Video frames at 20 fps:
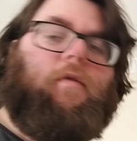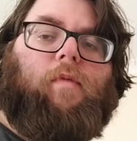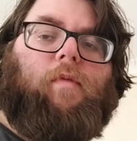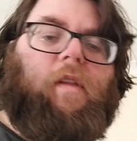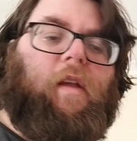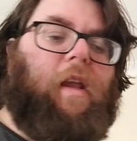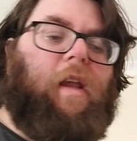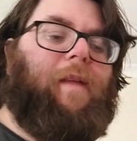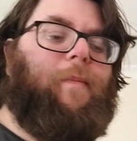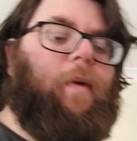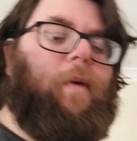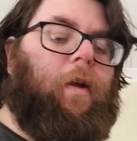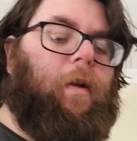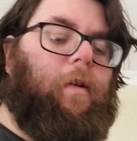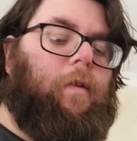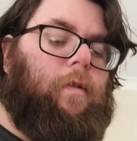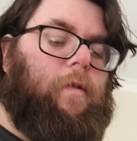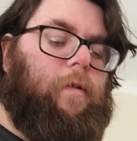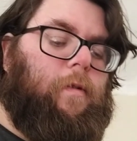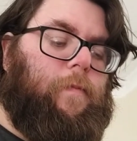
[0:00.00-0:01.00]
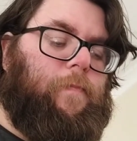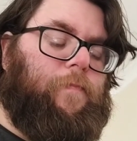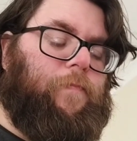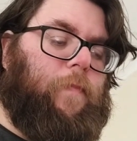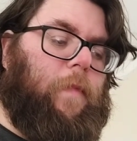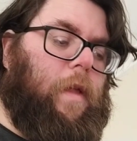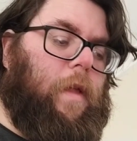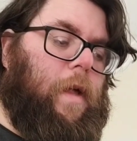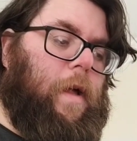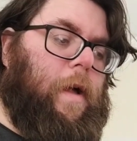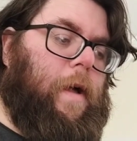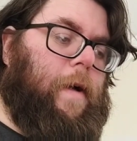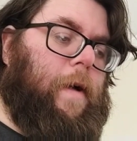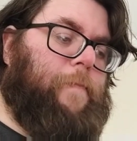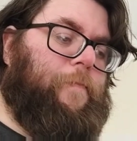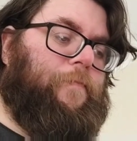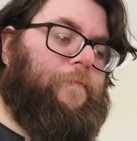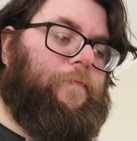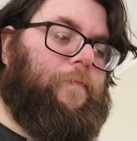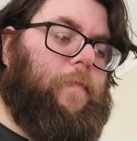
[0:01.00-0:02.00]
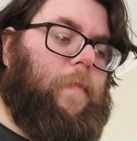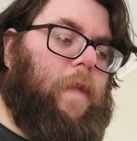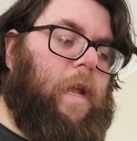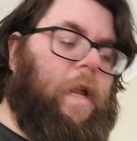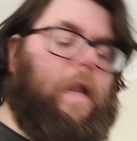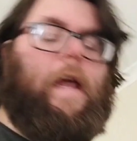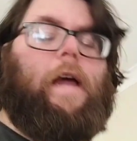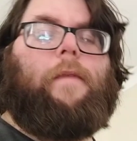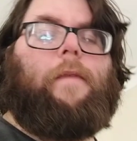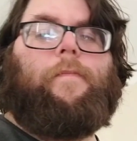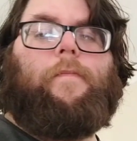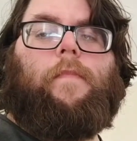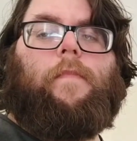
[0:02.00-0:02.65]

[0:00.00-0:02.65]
with the guinea pigs. Yeah.